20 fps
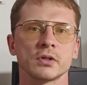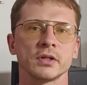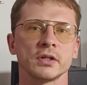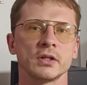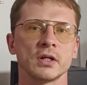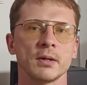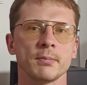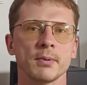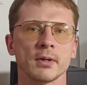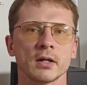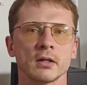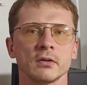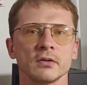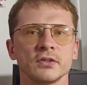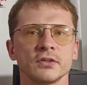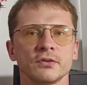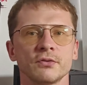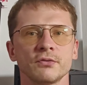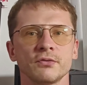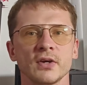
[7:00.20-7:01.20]
or a
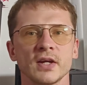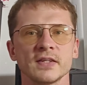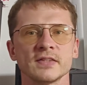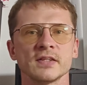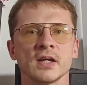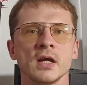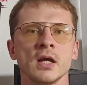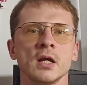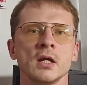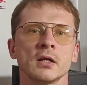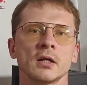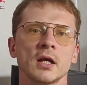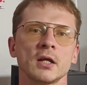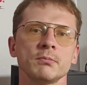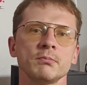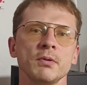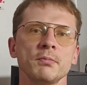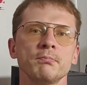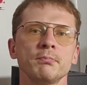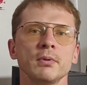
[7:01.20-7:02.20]
graphical interface
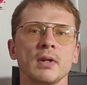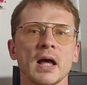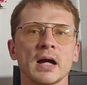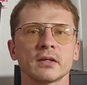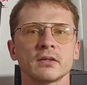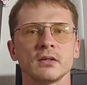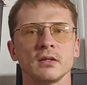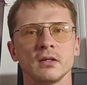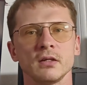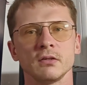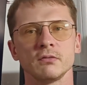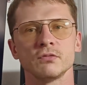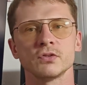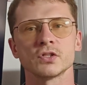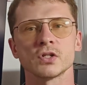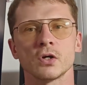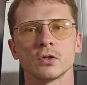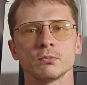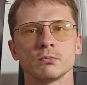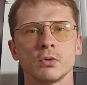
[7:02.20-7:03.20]
can be plugged in
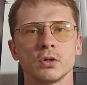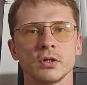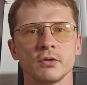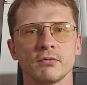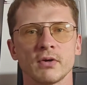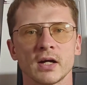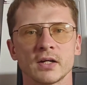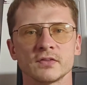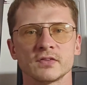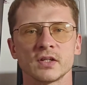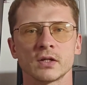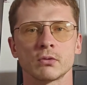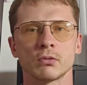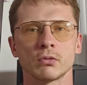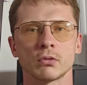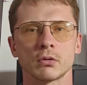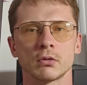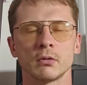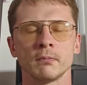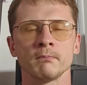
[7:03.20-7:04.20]
without modifying the
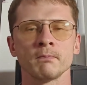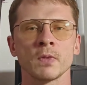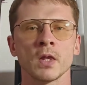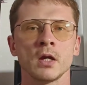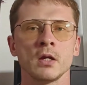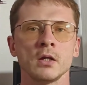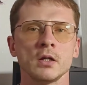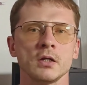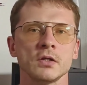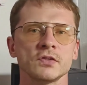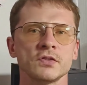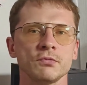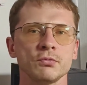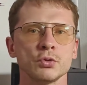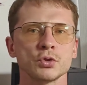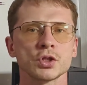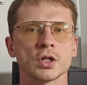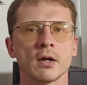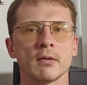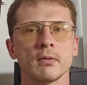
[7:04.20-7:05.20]
core. In the
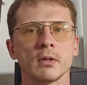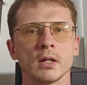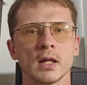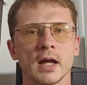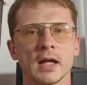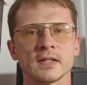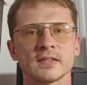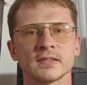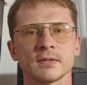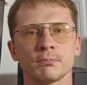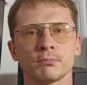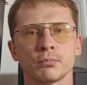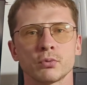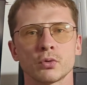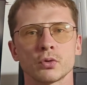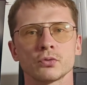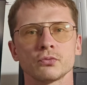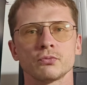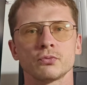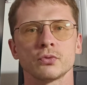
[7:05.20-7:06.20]
future, I will add
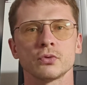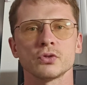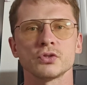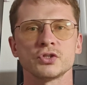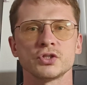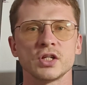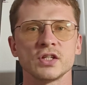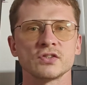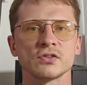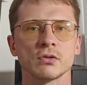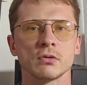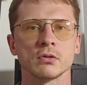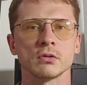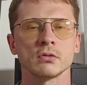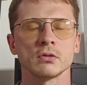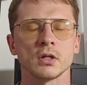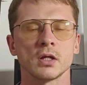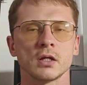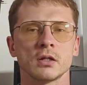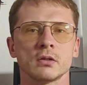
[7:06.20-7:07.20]
support for
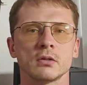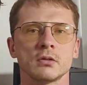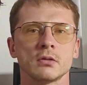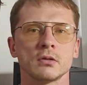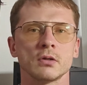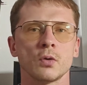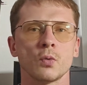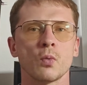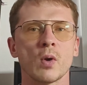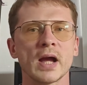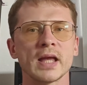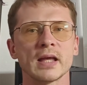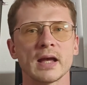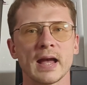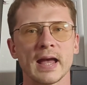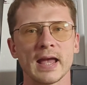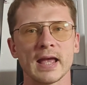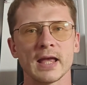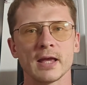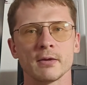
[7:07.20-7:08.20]
JSON and
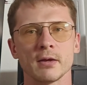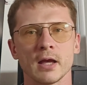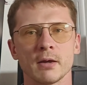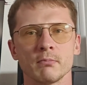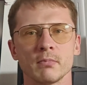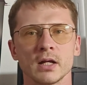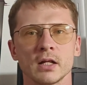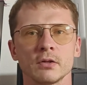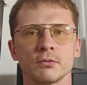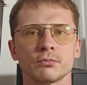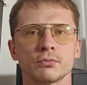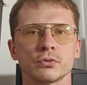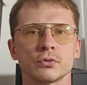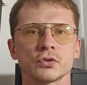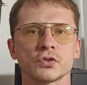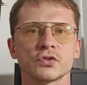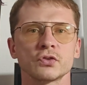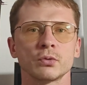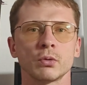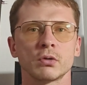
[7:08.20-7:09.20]
YAML
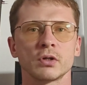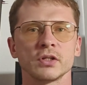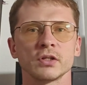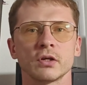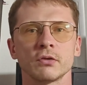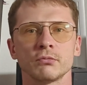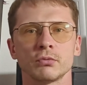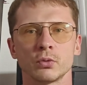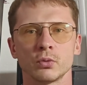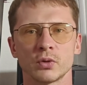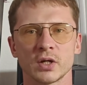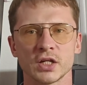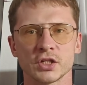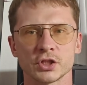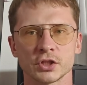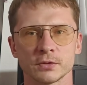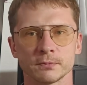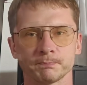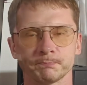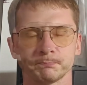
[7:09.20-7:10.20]
for storing
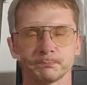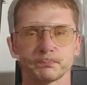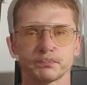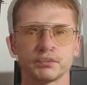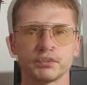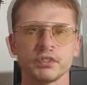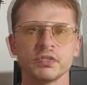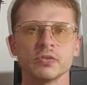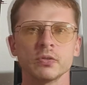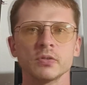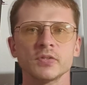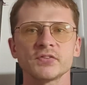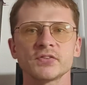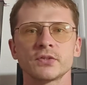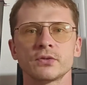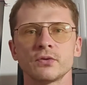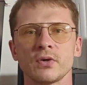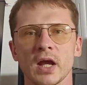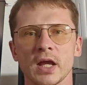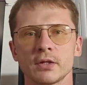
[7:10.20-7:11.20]
configuration. JSON
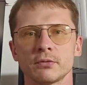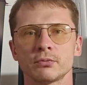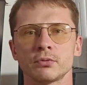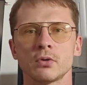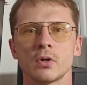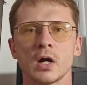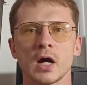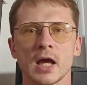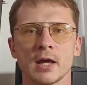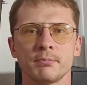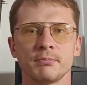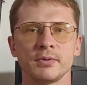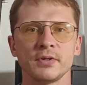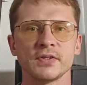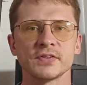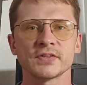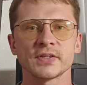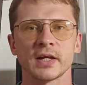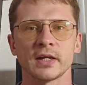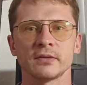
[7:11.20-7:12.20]
is great for
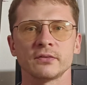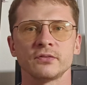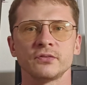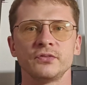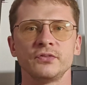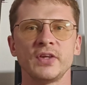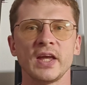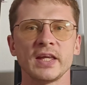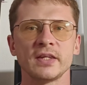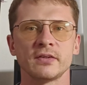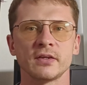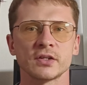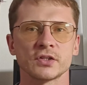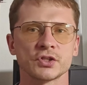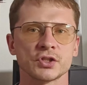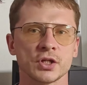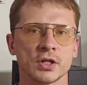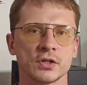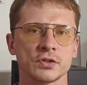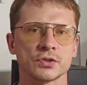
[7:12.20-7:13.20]
APIs and data
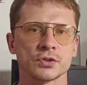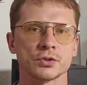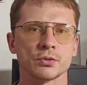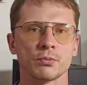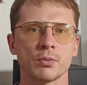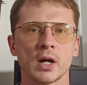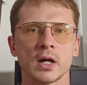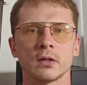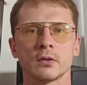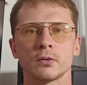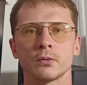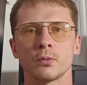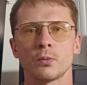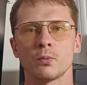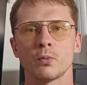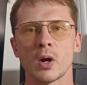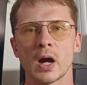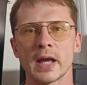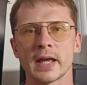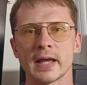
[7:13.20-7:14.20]
exchange, while
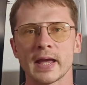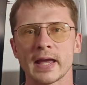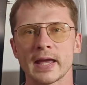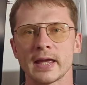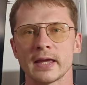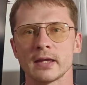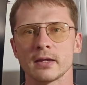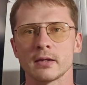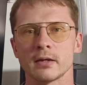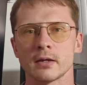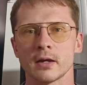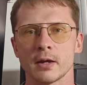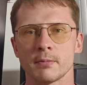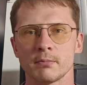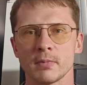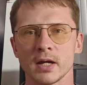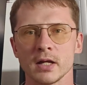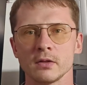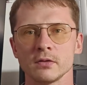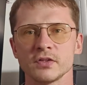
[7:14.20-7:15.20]

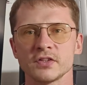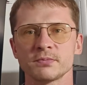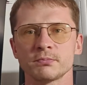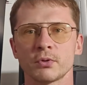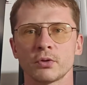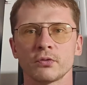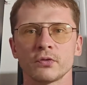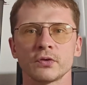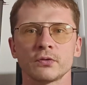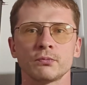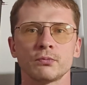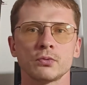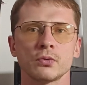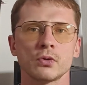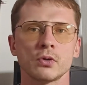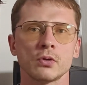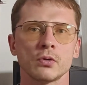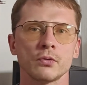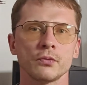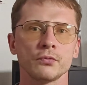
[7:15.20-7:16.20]
YAML is perfect
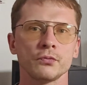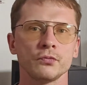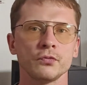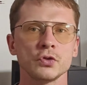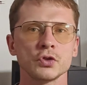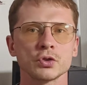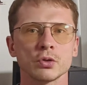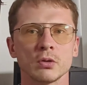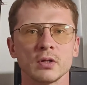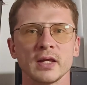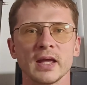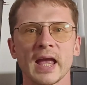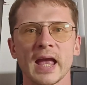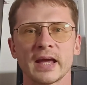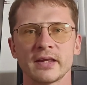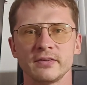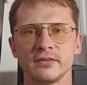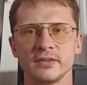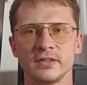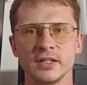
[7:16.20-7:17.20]
for visually
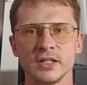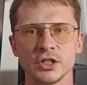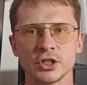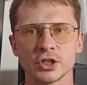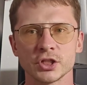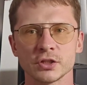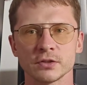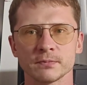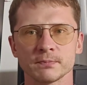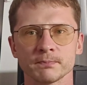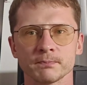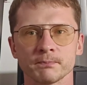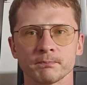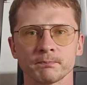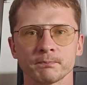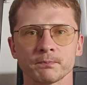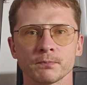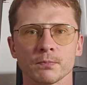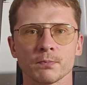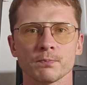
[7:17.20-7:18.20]
addition
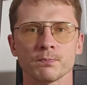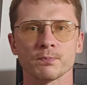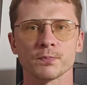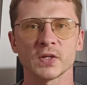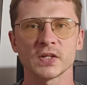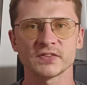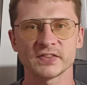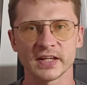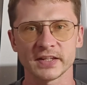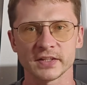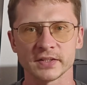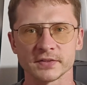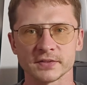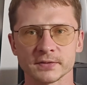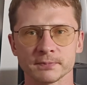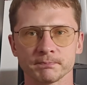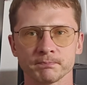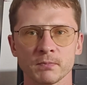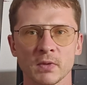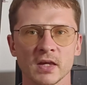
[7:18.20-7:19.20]

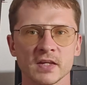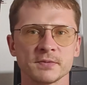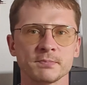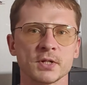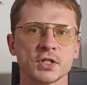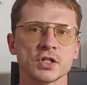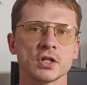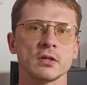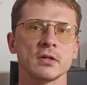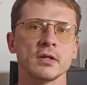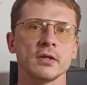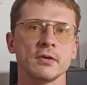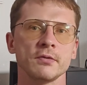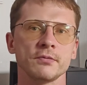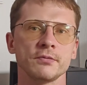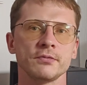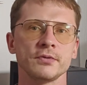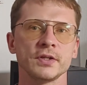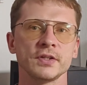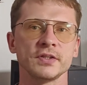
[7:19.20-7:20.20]
settings, especially
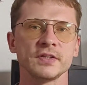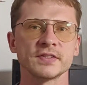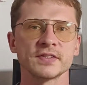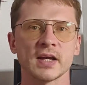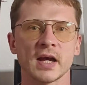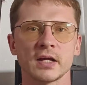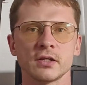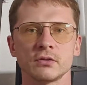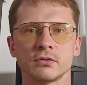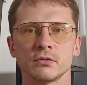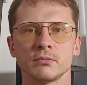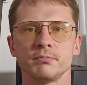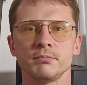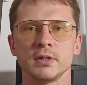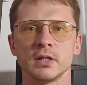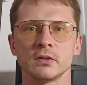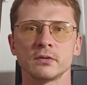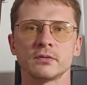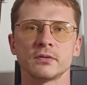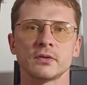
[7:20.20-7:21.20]
if we decide
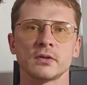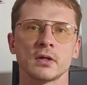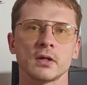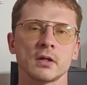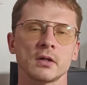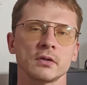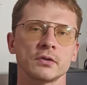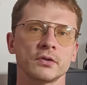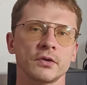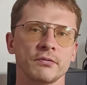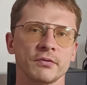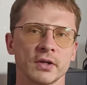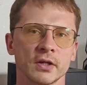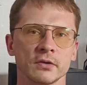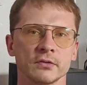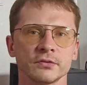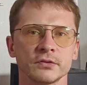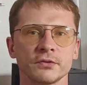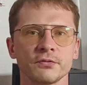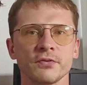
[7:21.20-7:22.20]
to build a
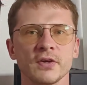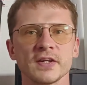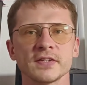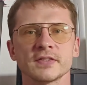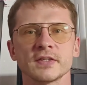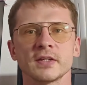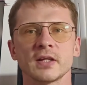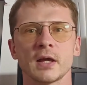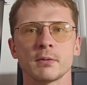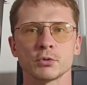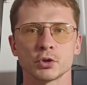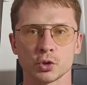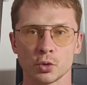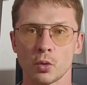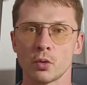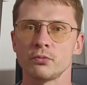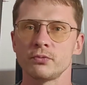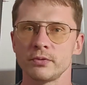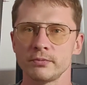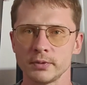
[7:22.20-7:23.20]
graphical interface, and I'm
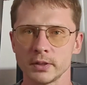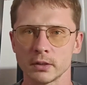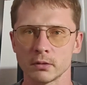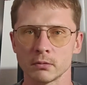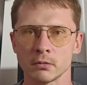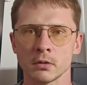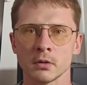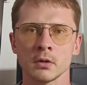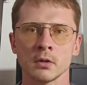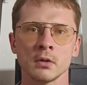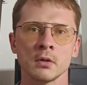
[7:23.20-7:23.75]
sure we will.